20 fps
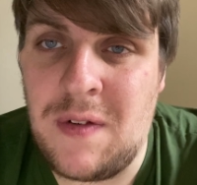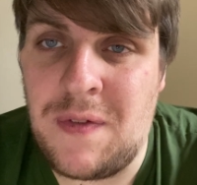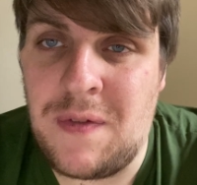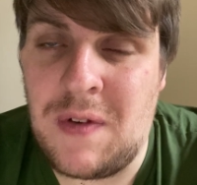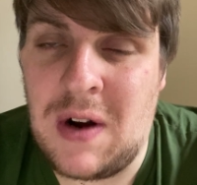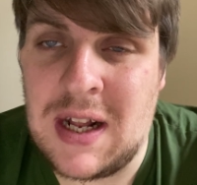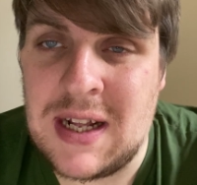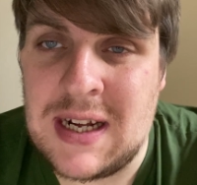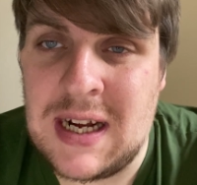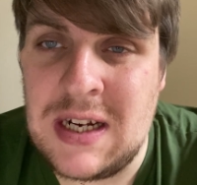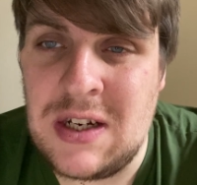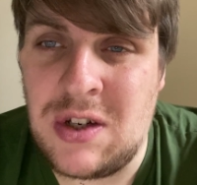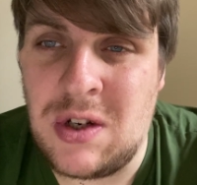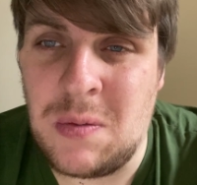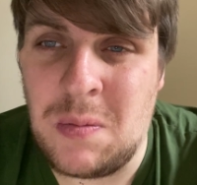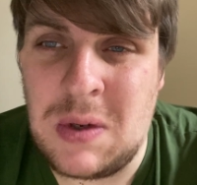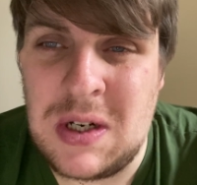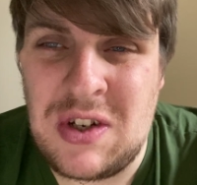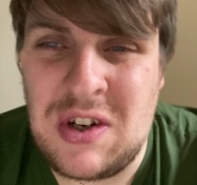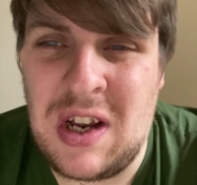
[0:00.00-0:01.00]
of
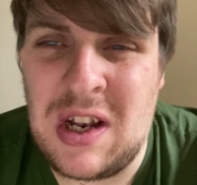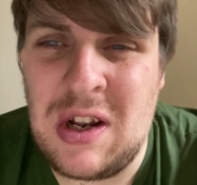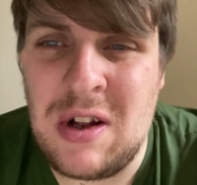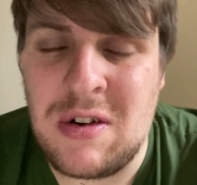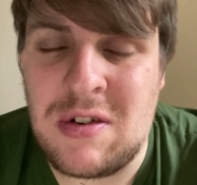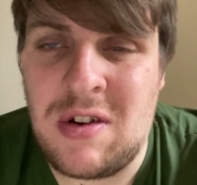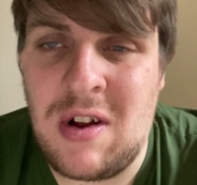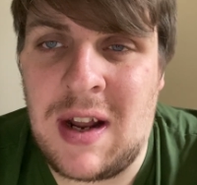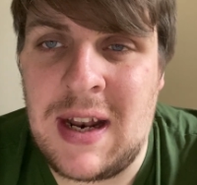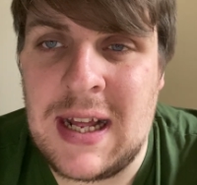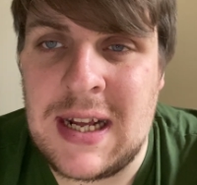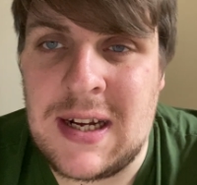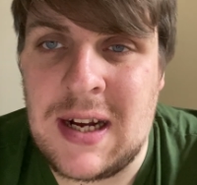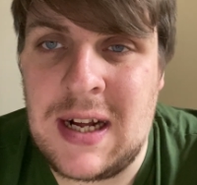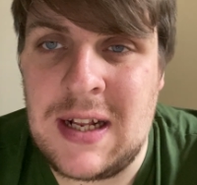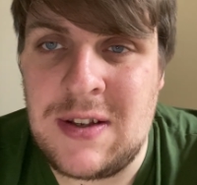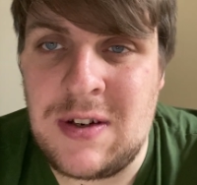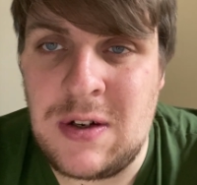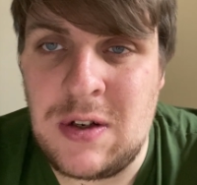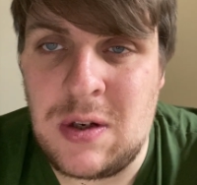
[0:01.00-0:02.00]
relegation, which it looks like they're
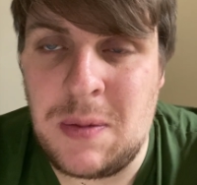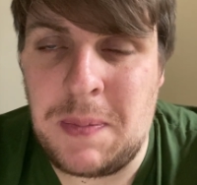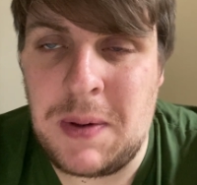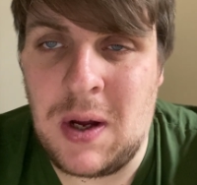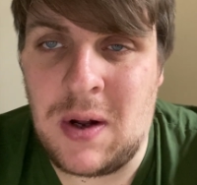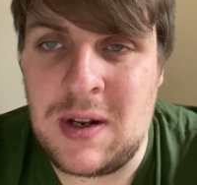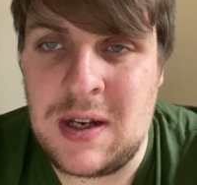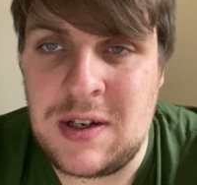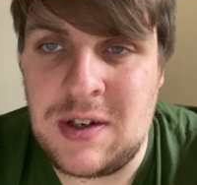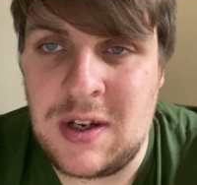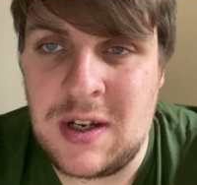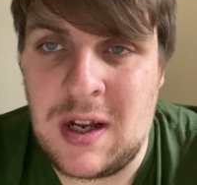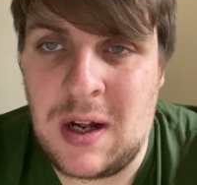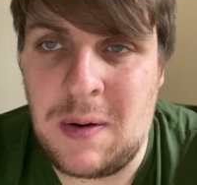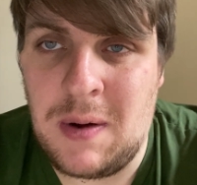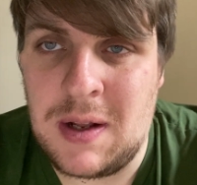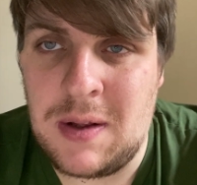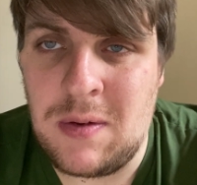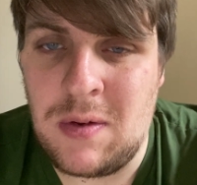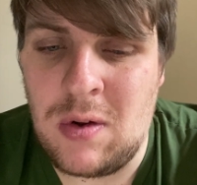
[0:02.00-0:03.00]
going to be honest, you
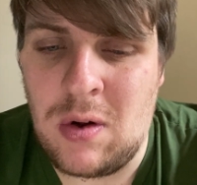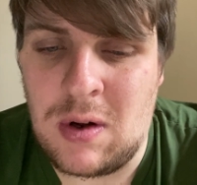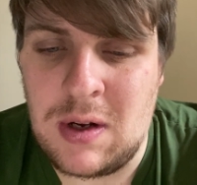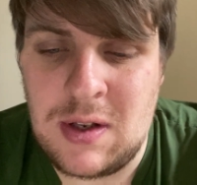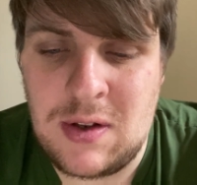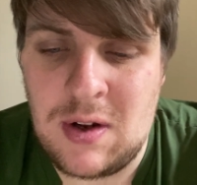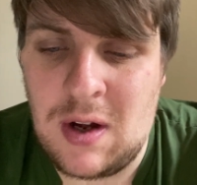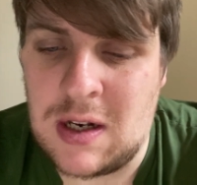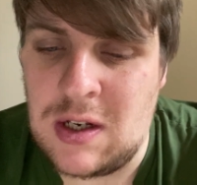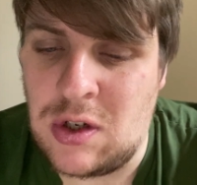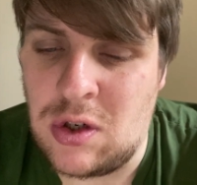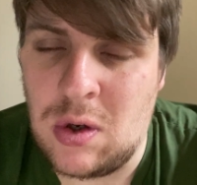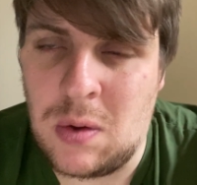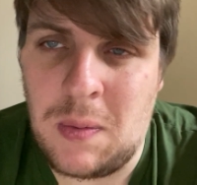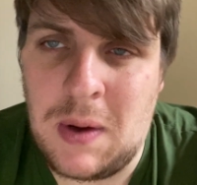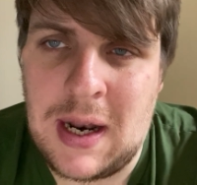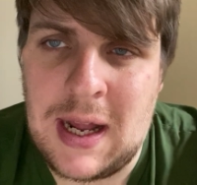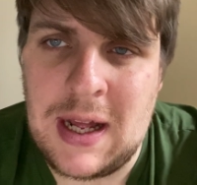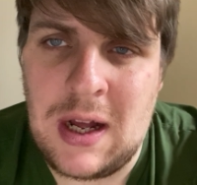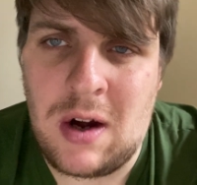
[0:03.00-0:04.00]
know, I'm not entirely sure
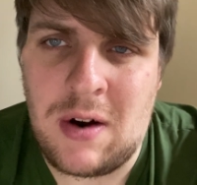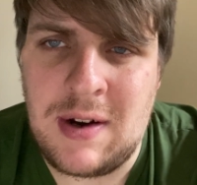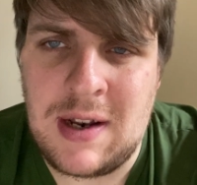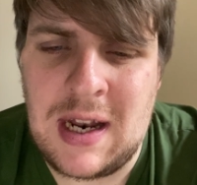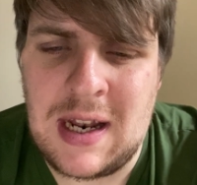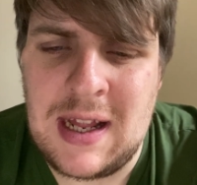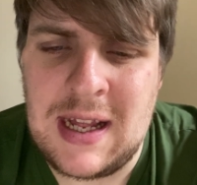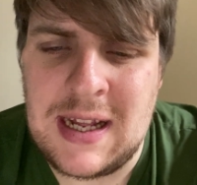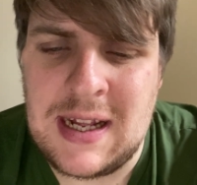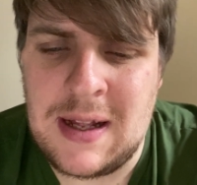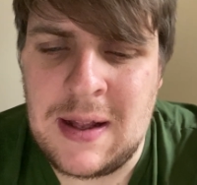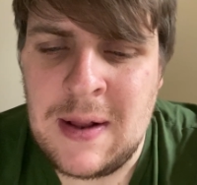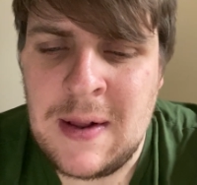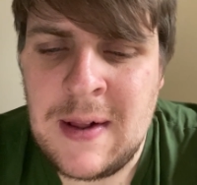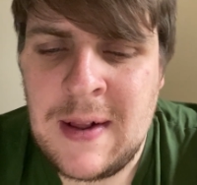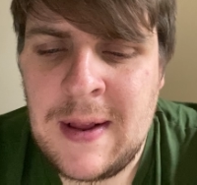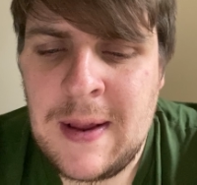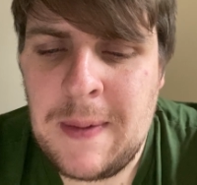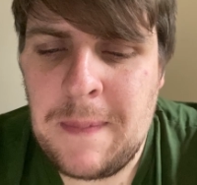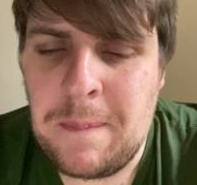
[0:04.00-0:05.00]
where they are in the league,
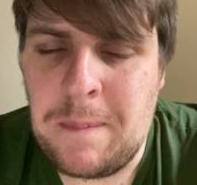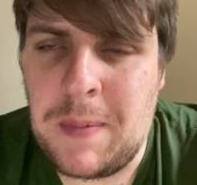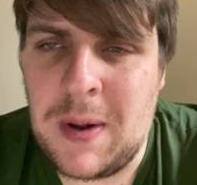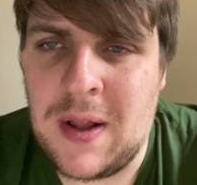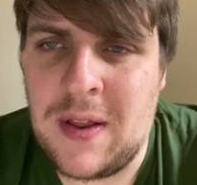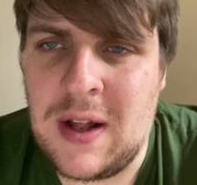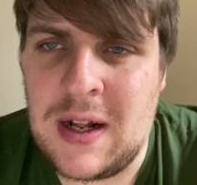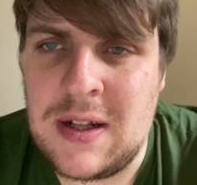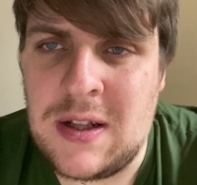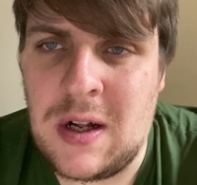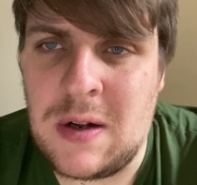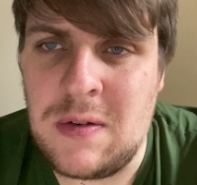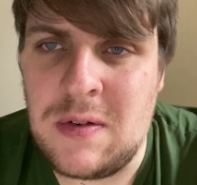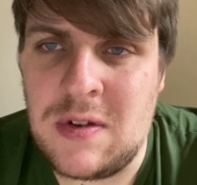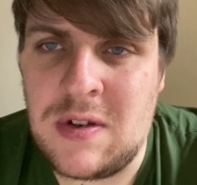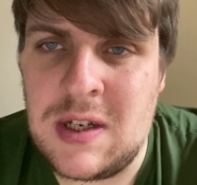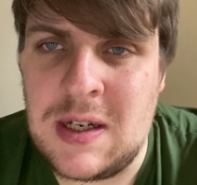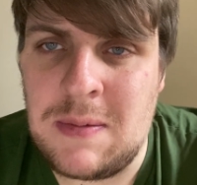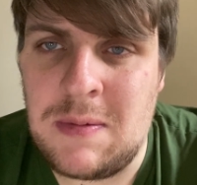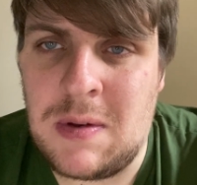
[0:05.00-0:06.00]
but they don't
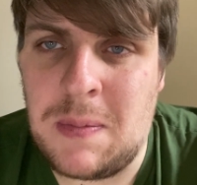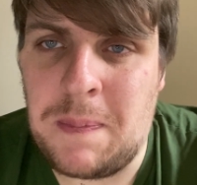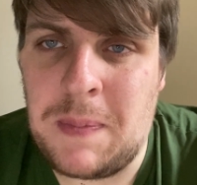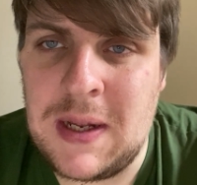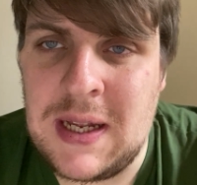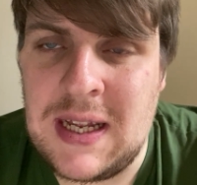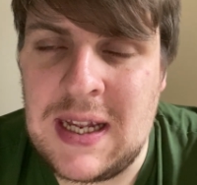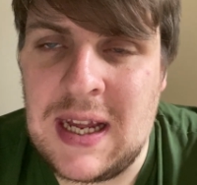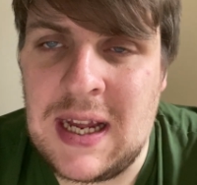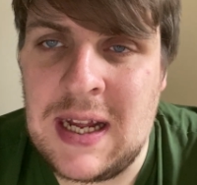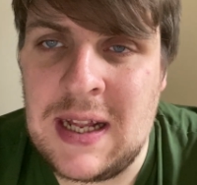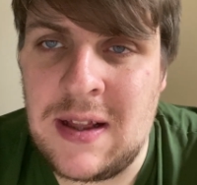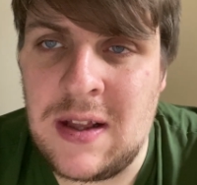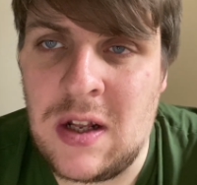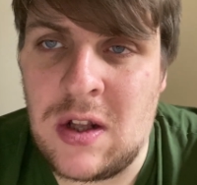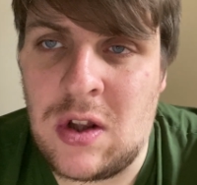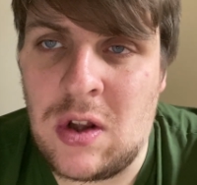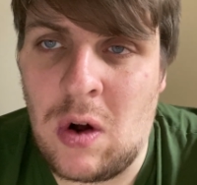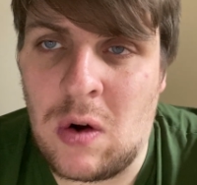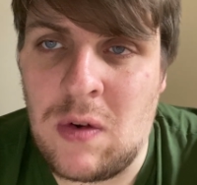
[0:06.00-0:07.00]
seem to be in
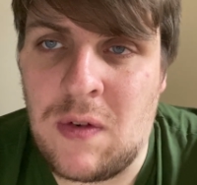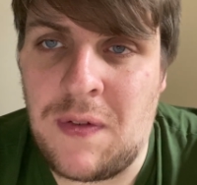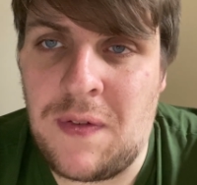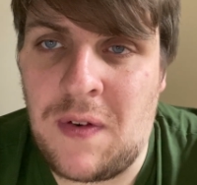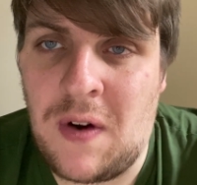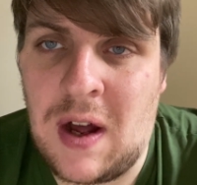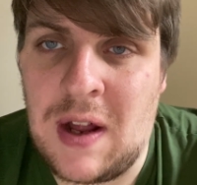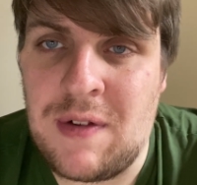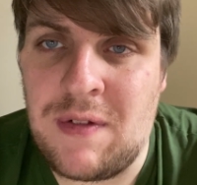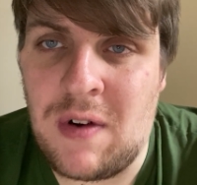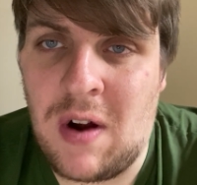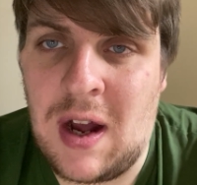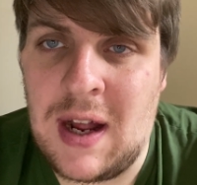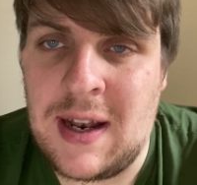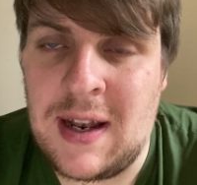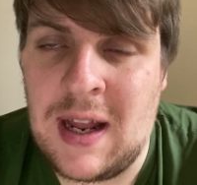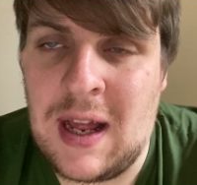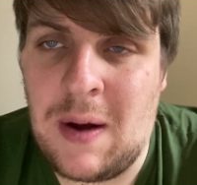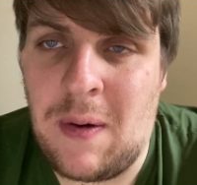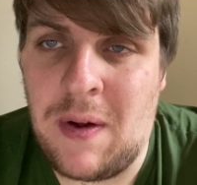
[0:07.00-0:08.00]
the dogfight
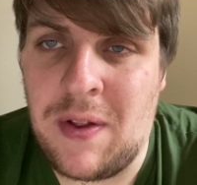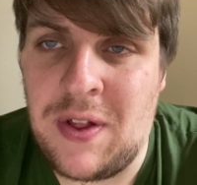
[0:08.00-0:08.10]
right now.